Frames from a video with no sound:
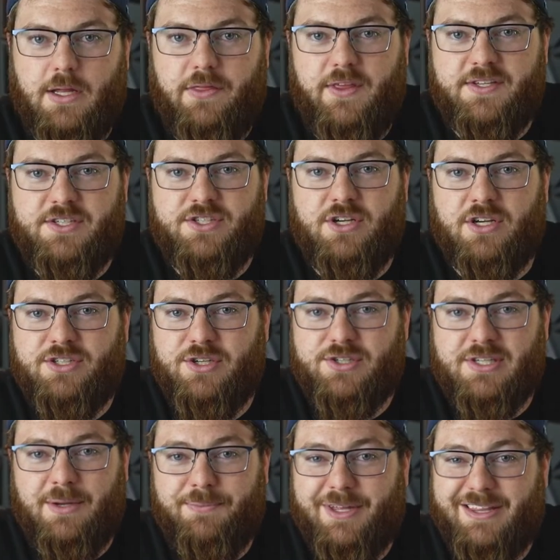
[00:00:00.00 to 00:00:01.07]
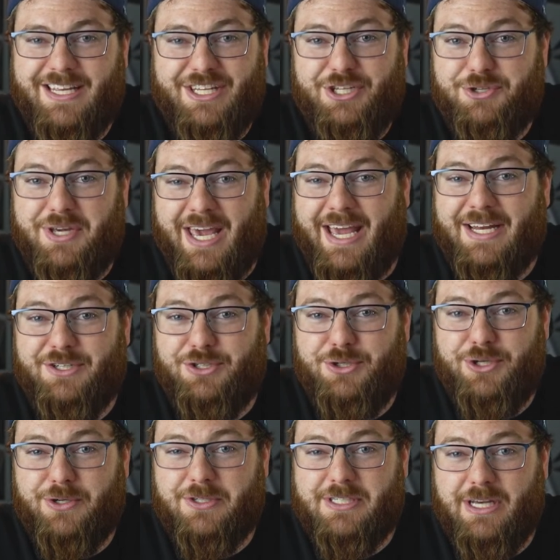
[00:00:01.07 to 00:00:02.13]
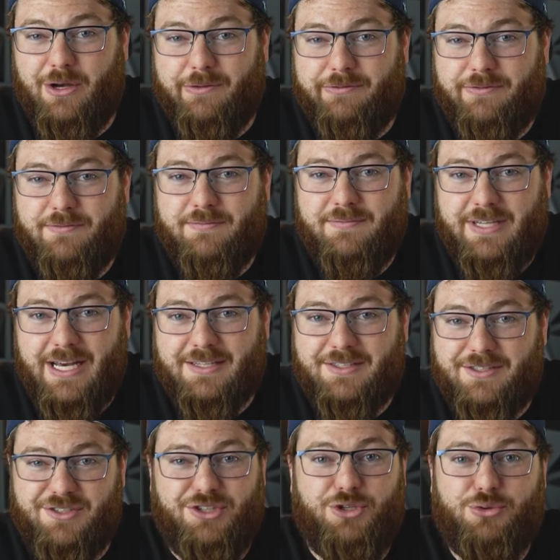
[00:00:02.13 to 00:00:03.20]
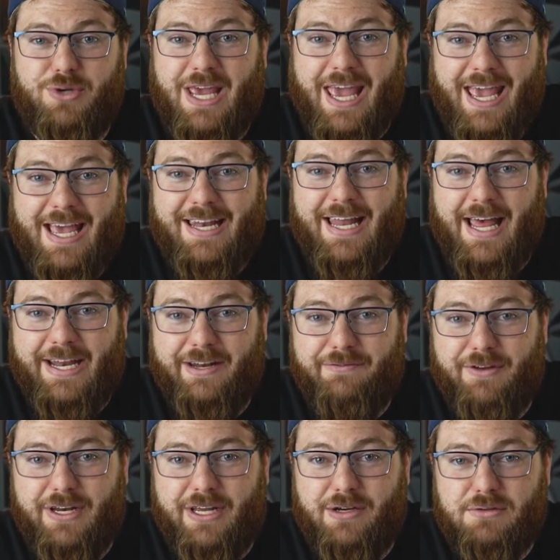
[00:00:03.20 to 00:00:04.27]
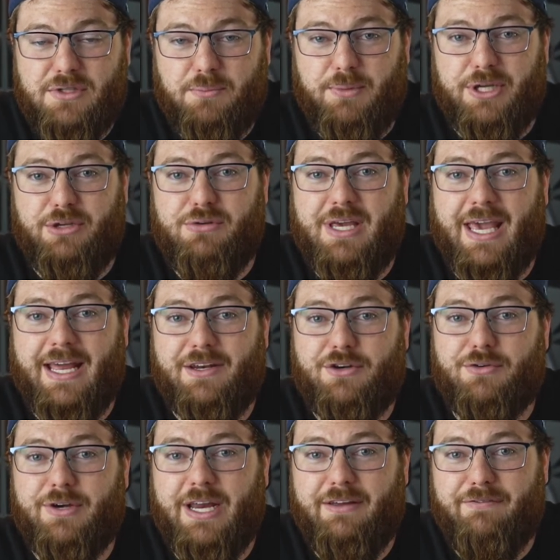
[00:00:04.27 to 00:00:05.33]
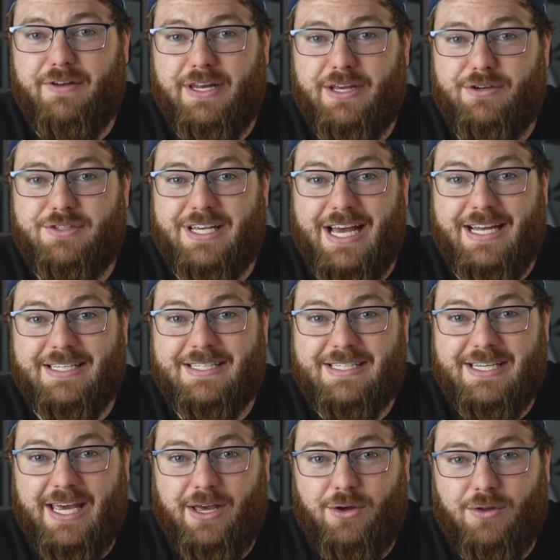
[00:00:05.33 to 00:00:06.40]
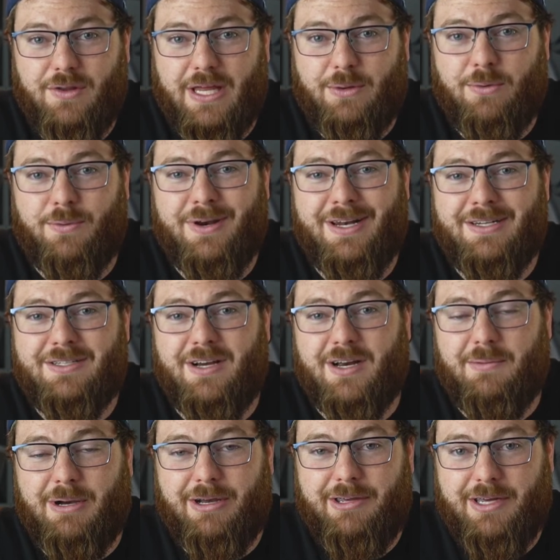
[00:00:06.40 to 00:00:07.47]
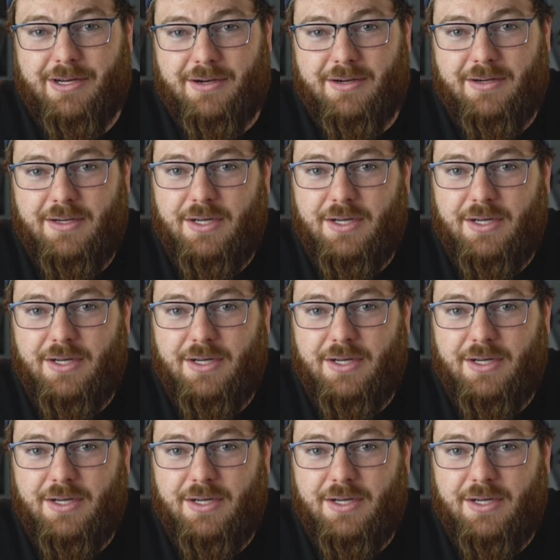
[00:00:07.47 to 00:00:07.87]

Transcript: This is also something that you can't do yourself. Yes, you can edit videos, but you can't create videos at scale like what we're going to talk about here.